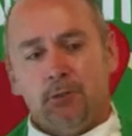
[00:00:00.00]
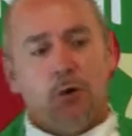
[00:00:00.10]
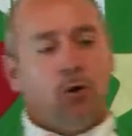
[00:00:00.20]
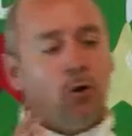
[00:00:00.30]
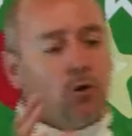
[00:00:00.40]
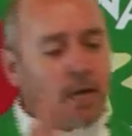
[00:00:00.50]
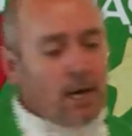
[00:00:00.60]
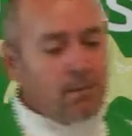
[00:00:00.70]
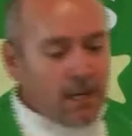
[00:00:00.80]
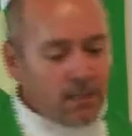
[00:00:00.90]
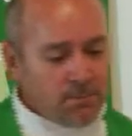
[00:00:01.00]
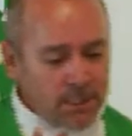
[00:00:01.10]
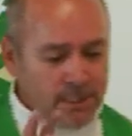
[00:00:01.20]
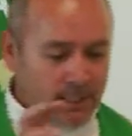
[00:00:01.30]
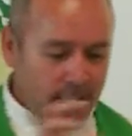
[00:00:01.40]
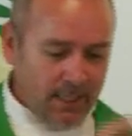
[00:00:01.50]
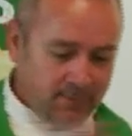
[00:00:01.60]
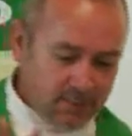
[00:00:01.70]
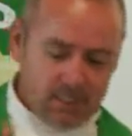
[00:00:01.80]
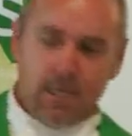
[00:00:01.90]
I don't know a whole lot about it, but
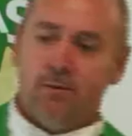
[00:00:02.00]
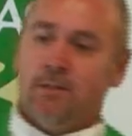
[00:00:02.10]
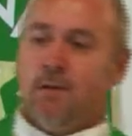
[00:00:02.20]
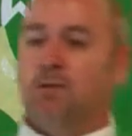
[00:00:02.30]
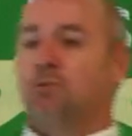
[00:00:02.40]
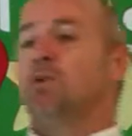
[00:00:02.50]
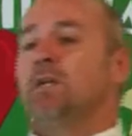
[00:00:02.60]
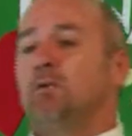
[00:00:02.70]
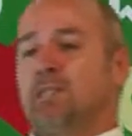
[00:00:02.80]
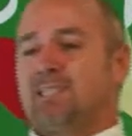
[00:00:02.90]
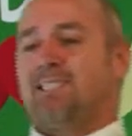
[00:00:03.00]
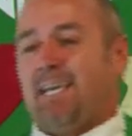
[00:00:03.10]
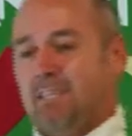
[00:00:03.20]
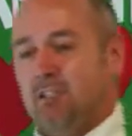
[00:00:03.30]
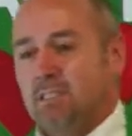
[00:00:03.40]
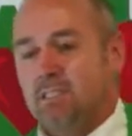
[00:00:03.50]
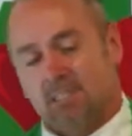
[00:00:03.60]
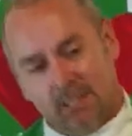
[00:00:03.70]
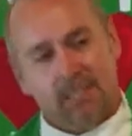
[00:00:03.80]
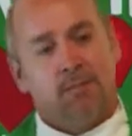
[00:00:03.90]
I've discovered there are 21
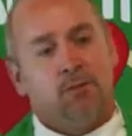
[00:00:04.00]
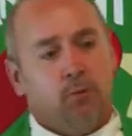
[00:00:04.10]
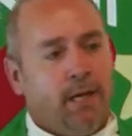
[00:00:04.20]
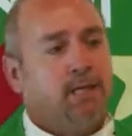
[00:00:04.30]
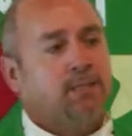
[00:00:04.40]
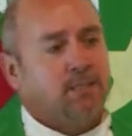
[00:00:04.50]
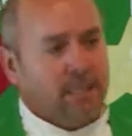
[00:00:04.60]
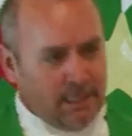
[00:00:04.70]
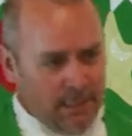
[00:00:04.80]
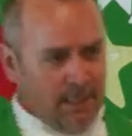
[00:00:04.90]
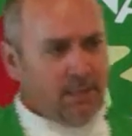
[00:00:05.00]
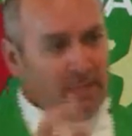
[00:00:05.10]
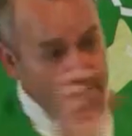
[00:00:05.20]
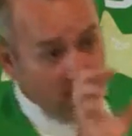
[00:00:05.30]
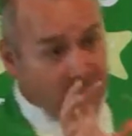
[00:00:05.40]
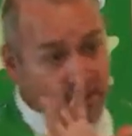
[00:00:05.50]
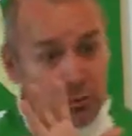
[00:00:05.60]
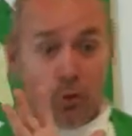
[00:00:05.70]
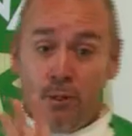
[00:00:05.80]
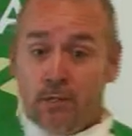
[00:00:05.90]
stages in the race, and the
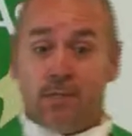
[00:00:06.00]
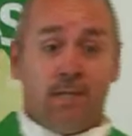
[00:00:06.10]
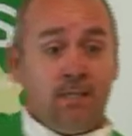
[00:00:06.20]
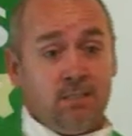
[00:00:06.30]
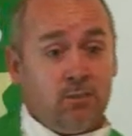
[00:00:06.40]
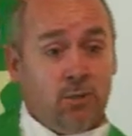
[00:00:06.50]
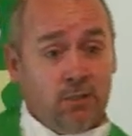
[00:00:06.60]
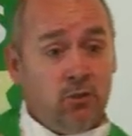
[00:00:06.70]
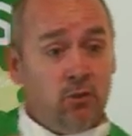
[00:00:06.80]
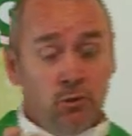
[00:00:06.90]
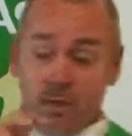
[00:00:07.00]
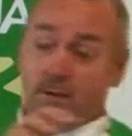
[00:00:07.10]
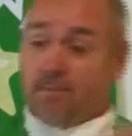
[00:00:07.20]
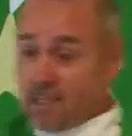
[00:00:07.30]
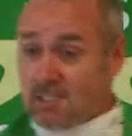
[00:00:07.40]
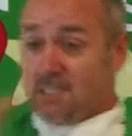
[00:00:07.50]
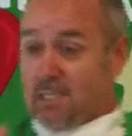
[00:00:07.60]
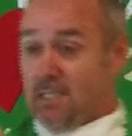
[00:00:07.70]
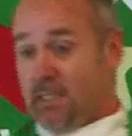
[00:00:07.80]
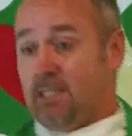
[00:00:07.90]
individual winner then is the one who
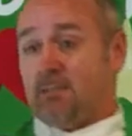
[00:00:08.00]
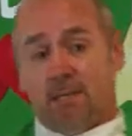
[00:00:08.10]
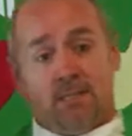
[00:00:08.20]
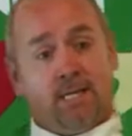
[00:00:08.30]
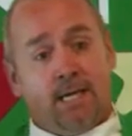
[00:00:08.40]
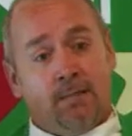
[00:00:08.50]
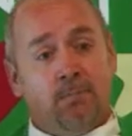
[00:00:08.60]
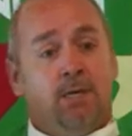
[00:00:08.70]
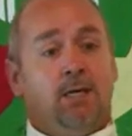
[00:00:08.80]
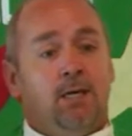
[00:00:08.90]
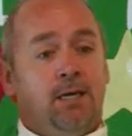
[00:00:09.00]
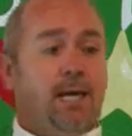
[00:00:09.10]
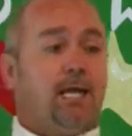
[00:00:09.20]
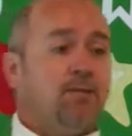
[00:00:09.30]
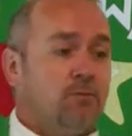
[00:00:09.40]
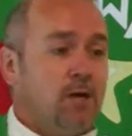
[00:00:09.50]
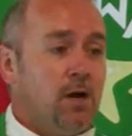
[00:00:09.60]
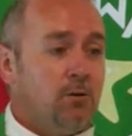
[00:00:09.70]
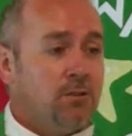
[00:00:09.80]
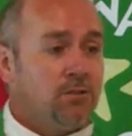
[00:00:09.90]
finishes it in the least amount of time, 84
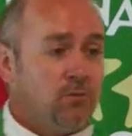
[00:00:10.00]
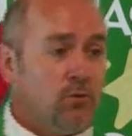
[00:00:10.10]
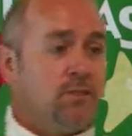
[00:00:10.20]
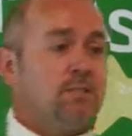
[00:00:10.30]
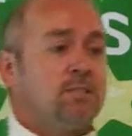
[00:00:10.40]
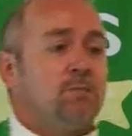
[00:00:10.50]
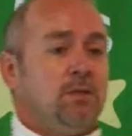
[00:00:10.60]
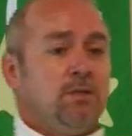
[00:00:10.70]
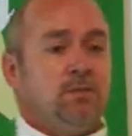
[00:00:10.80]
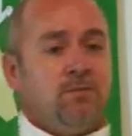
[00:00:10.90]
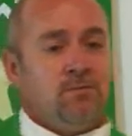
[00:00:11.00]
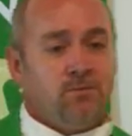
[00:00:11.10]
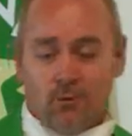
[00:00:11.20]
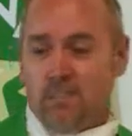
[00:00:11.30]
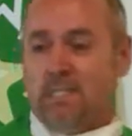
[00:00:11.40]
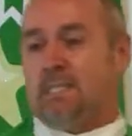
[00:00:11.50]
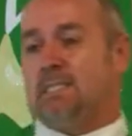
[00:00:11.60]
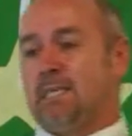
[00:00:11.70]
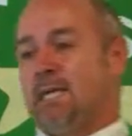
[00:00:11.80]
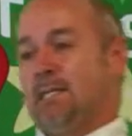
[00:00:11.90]
hours, 46 minutes, and
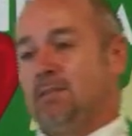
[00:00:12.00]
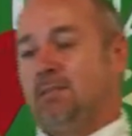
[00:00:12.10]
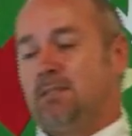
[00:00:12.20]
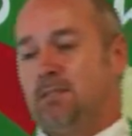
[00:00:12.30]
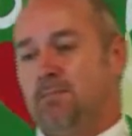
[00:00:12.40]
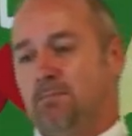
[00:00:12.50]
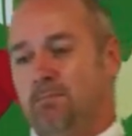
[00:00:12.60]
14 seconds.